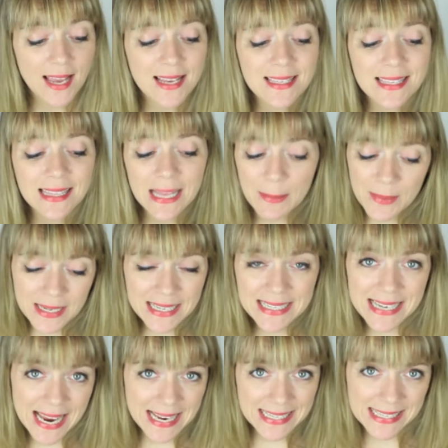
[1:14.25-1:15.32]
his limited
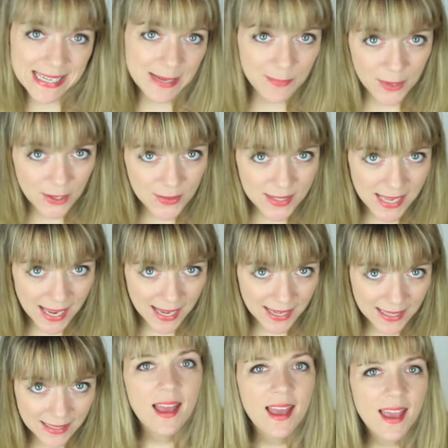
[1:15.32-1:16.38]
taste in
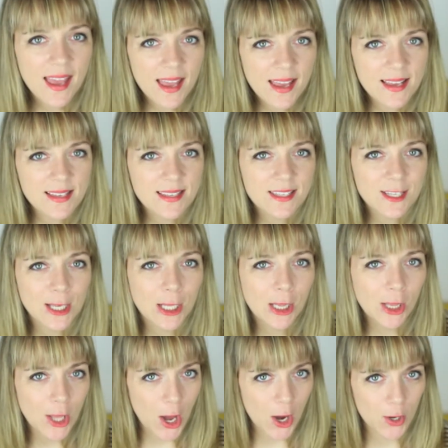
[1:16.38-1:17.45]
music, his
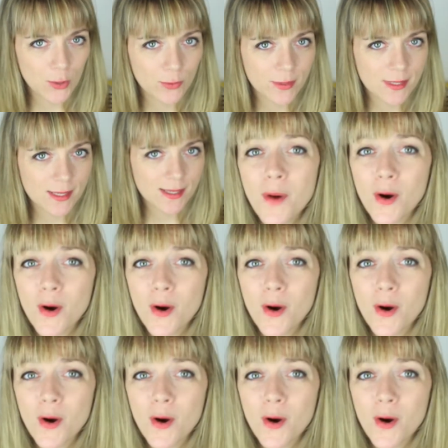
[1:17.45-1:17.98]
clothes.